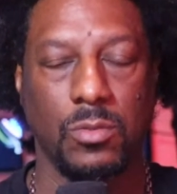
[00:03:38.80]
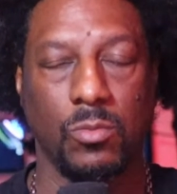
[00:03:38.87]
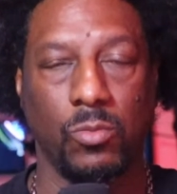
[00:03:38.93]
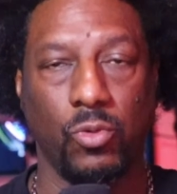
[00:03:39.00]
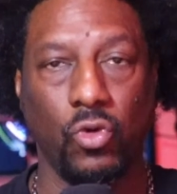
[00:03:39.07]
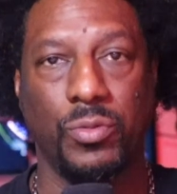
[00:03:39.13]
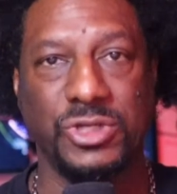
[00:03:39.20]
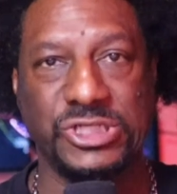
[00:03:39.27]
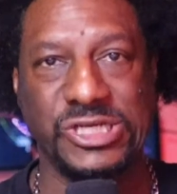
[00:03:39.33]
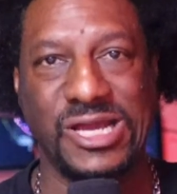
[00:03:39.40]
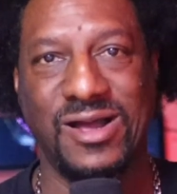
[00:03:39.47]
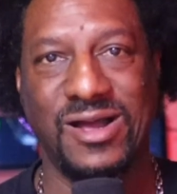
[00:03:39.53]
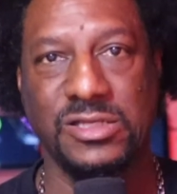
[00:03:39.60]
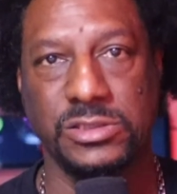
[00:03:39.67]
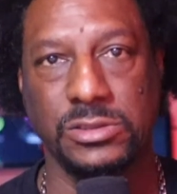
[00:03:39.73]
Reuben
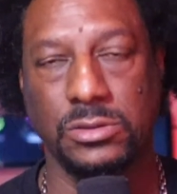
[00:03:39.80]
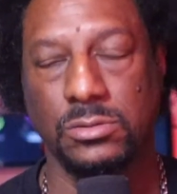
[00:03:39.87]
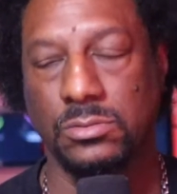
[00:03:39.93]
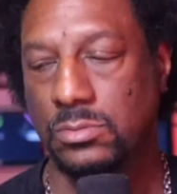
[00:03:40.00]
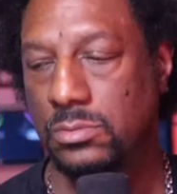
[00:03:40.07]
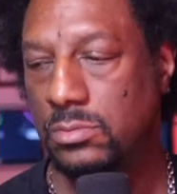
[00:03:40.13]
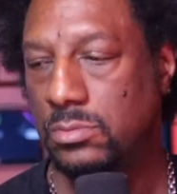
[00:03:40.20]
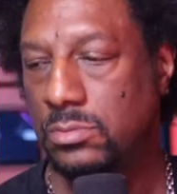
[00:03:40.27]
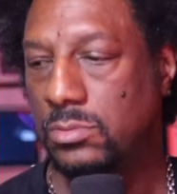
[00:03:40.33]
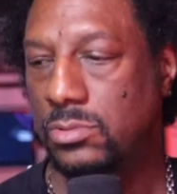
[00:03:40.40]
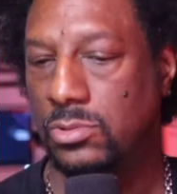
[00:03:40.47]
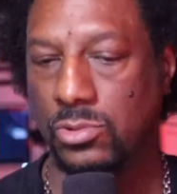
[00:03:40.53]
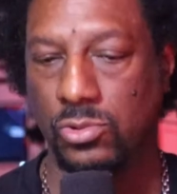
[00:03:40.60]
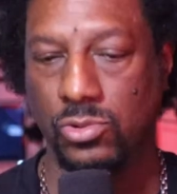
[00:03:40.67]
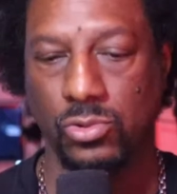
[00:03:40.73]
Johnson,
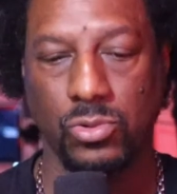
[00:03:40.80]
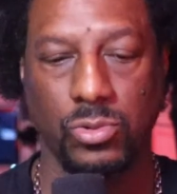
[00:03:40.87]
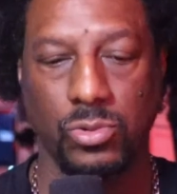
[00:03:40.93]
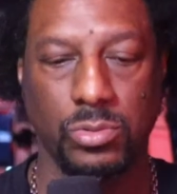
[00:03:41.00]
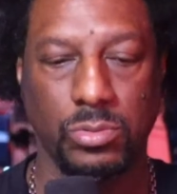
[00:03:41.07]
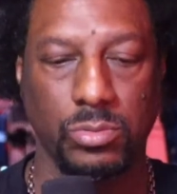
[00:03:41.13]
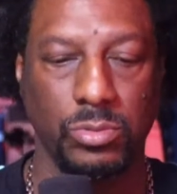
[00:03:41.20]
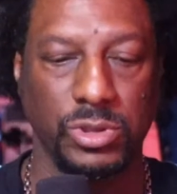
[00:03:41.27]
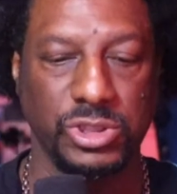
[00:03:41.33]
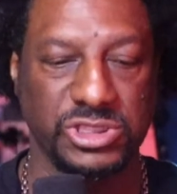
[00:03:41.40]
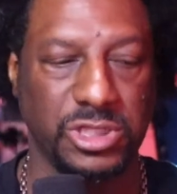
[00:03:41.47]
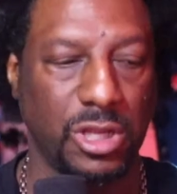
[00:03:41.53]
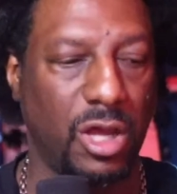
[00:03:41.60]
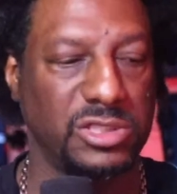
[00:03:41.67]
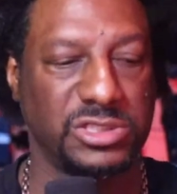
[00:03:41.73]
who we just
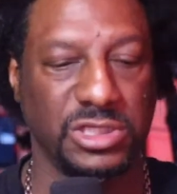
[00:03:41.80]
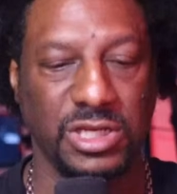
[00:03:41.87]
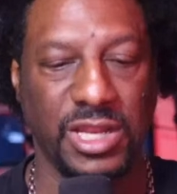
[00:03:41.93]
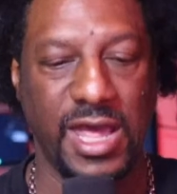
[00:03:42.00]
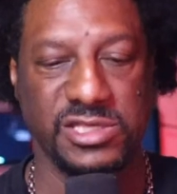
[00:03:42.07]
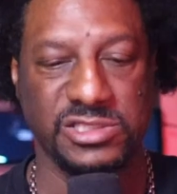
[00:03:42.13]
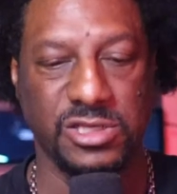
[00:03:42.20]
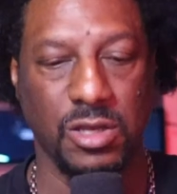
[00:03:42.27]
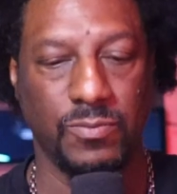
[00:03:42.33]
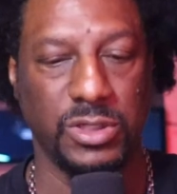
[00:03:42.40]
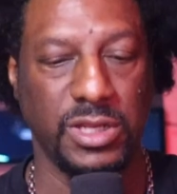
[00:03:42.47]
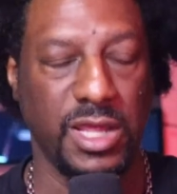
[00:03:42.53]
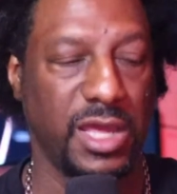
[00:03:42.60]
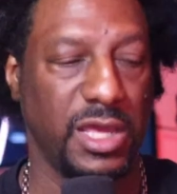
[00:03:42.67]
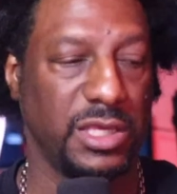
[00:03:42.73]
lost in the last couple of
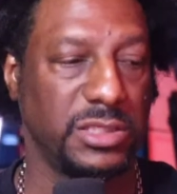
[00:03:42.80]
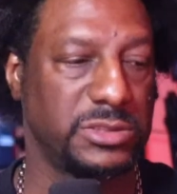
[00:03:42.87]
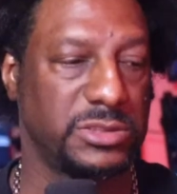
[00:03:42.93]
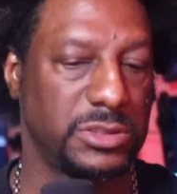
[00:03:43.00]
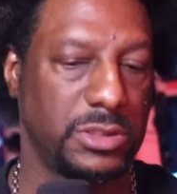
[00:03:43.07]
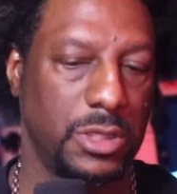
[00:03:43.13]
days,